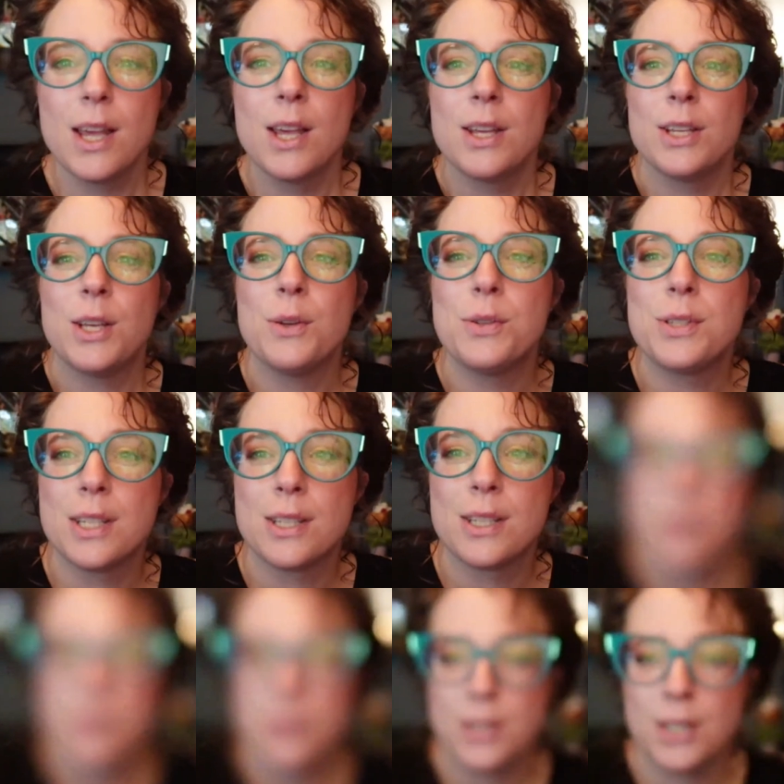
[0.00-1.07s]
Houston. So
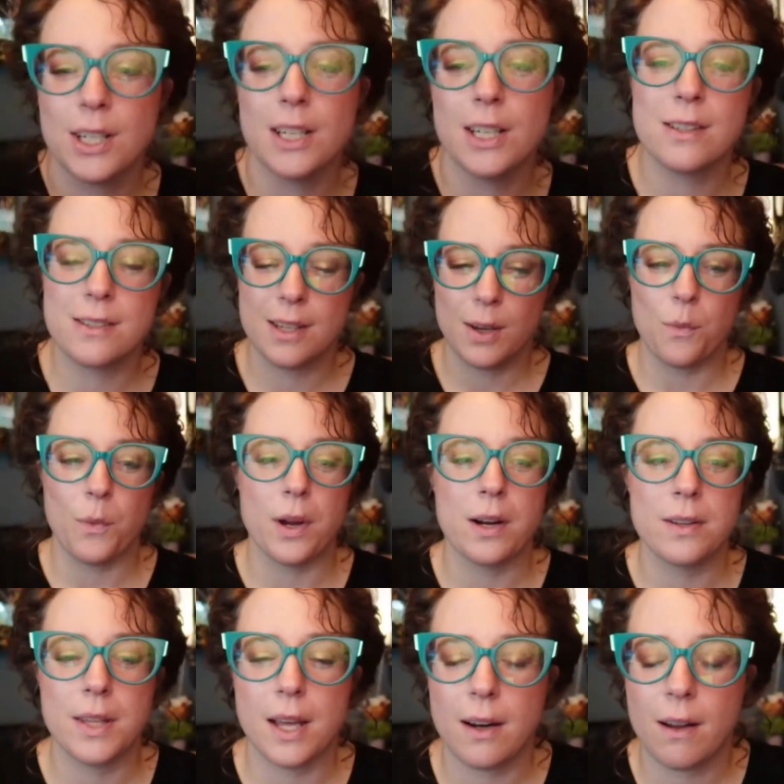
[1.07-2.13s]
I was curious like
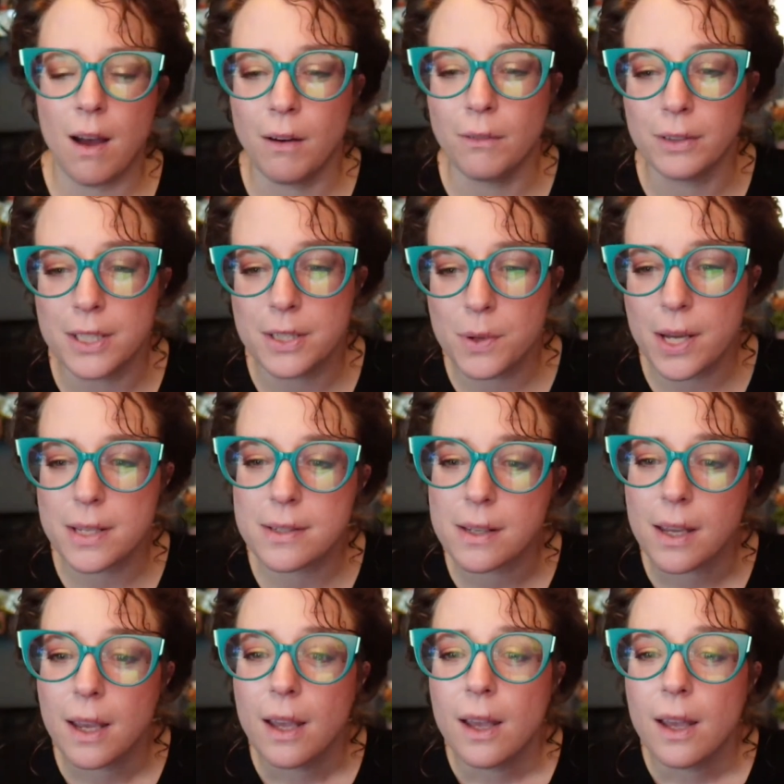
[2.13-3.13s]
where that conference was.